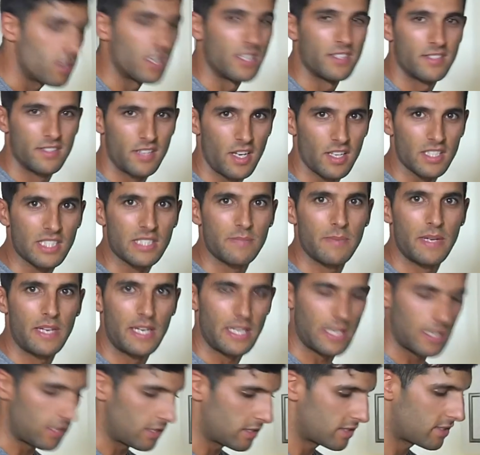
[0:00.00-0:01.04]
can start
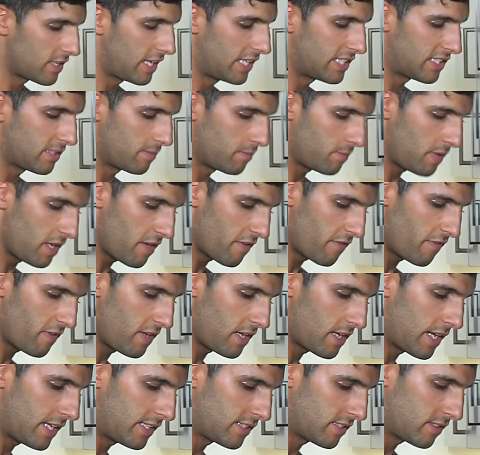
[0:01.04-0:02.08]
smelling it, it's nice and
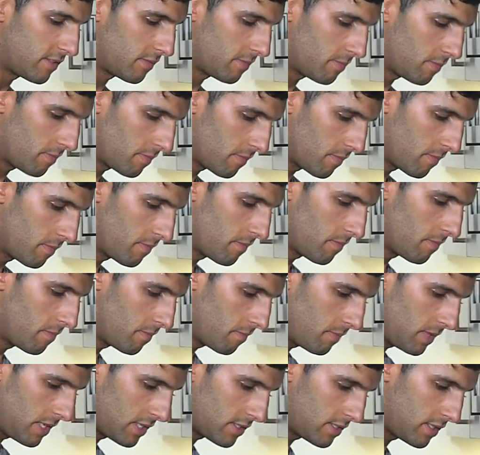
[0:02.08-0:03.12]
beefy, nice and
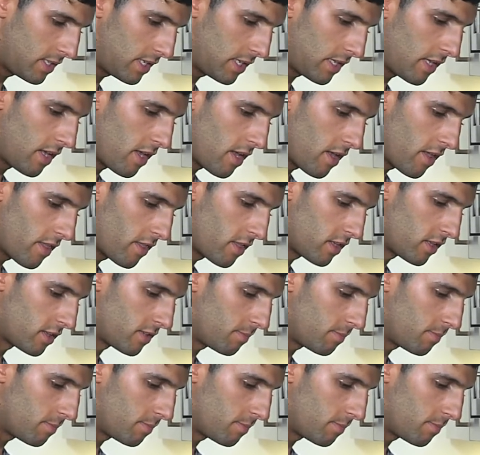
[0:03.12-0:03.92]
meaty. The